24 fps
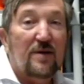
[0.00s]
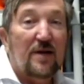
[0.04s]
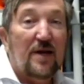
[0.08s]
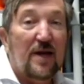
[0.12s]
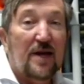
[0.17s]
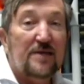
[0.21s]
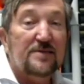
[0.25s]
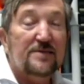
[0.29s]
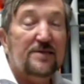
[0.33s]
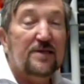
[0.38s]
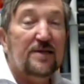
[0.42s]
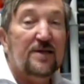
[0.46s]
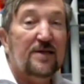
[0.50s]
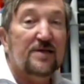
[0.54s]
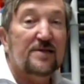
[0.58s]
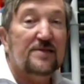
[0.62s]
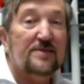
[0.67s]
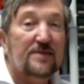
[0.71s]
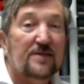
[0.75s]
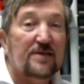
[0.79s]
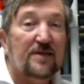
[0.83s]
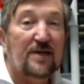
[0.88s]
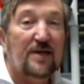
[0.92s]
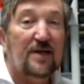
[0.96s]
as it
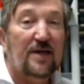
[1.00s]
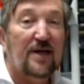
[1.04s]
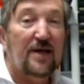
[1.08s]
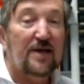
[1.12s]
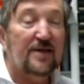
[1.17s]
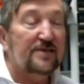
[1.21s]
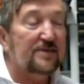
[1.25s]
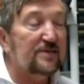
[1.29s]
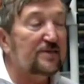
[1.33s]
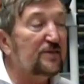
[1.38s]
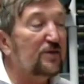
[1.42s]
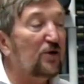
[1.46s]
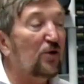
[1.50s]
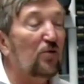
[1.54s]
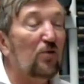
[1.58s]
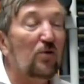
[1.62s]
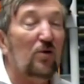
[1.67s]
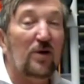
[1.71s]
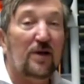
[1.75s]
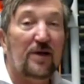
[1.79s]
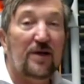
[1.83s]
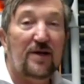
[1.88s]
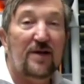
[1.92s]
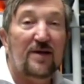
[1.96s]
is, it's
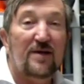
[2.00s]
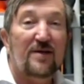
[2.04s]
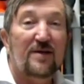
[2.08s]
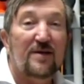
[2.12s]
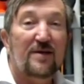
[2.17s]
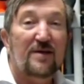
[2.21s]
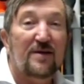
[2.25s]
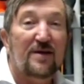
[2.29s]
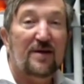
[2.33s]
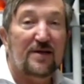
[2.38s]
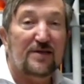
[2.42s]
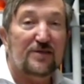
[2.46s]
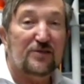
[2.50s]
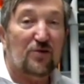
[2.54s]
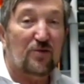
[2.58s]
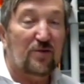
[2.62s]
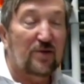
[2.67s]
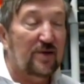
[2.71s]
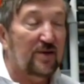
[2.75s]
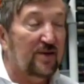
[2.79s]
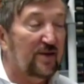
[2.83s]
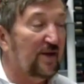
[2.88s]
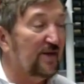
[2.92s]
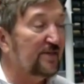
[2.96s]
totally
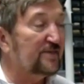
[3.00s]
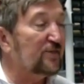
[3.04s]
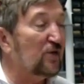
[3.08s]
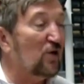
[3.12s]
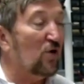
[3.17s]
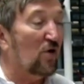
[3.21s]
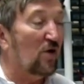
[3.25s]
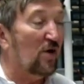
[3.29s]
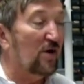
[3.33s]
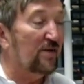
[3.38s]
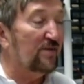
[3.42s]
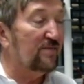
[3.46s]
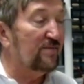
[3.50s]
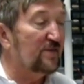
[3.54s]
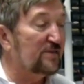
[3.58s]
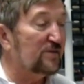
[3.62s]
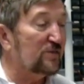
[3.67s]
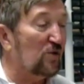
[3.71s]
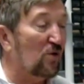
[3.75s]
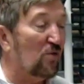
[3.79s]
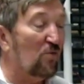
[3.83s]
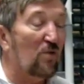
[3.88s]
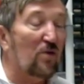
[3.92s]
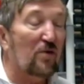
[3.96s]
history. It's gone. The
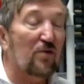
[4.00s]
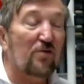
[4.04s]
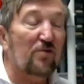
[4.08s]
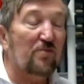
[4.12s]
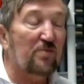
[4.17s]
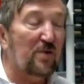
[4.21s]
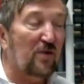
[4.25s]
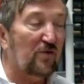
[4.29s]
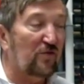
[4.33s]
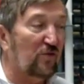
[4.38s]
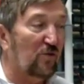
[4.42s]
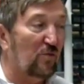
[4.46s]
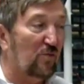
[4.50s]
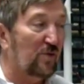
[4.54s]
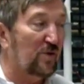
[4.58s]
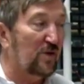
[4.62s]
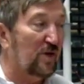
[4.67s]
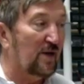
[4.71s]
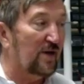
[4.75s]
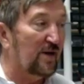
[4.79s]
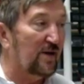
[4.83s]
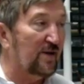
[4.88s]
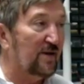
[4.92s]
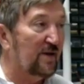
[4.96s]
saltwater especially would
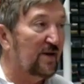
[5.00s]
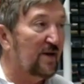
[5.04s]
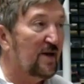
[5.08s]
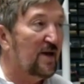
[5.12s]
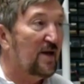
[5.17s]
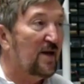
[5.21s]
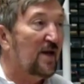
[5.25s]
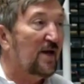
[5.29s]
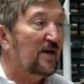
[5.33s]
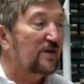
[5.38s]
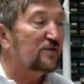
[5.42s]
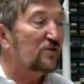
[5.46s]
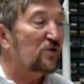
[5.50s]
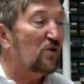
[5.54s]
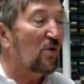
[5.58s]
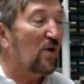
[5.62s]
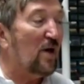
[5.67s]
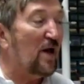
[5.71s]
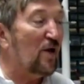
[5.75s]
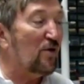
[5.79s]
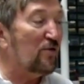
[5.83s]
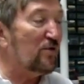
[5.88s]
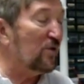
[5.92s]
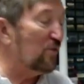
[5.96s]
get it. So
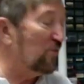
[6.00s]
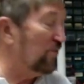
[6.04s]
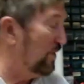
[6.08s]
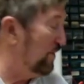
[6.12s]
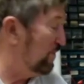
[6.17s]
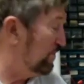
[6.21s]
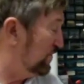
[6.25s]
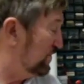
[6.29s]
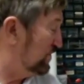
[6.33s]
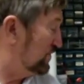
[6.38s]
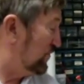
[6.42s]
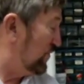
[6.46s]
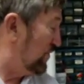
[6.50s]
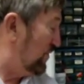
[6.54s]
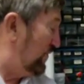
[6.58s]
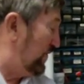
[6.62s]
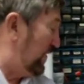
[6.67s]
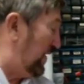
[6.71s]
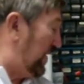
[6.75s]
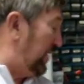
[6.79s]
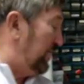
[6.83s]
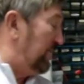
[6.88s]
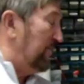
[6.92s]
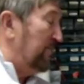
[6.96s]
how can we preserve
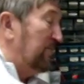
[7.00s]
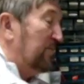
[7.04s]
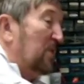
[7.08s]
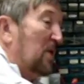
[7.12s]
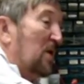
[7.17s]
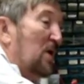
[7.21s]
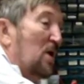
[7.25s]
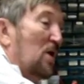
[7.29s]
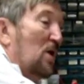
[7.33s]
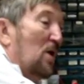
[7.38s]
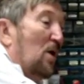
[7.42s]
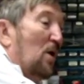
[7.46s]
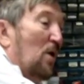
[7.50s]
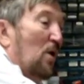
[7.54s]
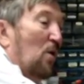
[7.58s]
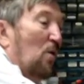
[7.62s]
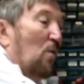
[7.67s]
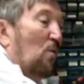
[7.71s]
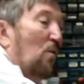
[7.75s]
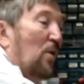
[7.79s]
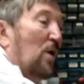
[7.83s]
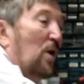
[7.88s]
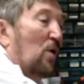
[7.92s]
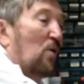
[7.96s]
that?
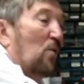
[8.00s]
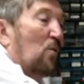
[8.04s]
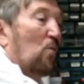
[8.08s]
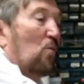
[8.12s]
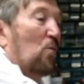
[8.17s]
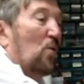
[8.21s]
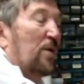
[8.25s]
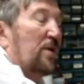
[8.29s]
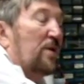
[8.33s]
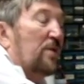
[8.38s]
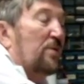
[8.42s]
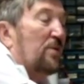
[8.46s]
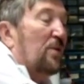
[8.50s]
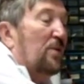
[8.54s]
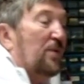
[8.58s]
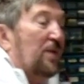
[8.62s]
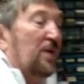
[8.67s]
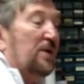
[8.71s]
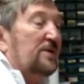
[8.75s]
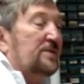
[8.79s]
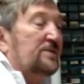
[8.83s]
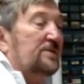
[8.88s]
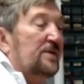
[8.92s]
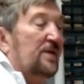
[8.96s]
Well, one of the
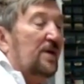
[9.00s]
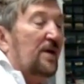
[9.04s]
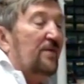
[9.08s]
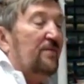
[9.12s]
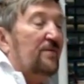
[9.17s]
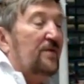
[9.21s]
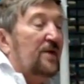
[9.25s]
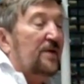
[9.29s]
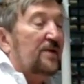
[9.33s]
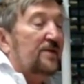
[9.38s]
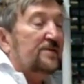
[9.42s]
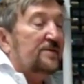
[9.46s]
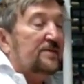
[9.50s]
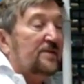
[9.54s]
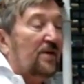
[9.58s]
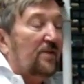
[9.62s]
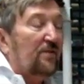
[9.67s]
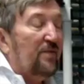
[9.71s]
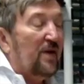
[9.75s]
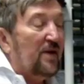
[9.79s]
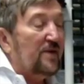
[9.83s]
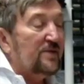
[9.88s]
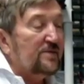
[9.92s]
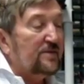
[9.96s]
things that I've done is
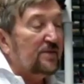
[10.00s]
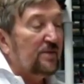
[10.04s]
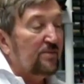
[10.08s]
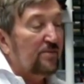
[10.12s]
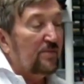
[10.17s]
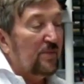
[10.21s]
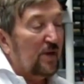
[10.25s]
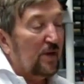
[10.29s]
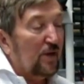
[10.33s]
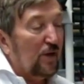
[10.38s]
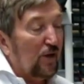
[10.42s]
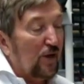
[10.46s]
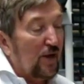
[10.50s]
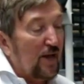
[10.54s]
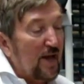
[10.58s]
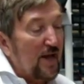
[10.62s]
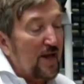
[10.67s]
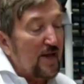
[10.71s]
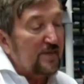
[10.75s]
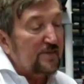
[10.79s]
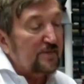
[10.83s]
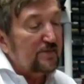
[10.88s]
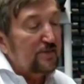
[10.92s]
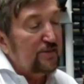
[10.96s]
I've had some
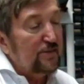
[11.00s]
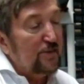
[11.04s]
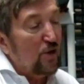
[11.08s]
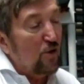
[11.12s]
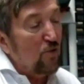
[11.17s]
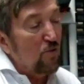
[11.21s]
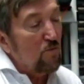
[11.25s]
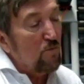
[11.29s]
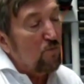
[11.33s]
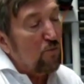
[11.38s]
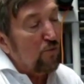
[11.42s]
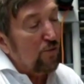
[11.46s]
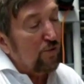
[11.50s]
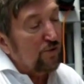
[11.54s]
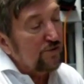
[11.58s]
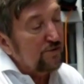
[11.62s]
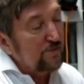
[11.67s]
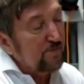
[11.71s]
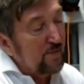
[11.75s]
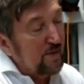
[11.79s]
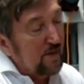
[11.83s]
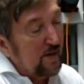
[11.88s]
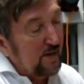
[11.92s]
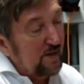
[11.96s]
glass dome
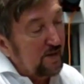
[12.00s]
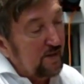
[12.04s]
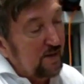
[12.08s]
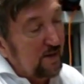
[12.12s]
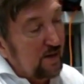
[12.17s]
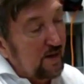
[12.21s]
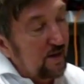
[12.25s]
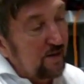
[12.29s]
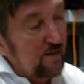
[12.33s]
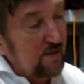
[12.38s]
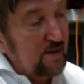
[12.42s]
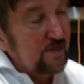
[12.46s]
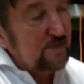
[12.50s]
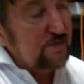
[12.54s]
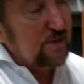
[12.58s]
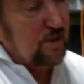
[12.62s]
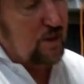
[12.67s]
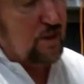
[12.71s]
ports made, and these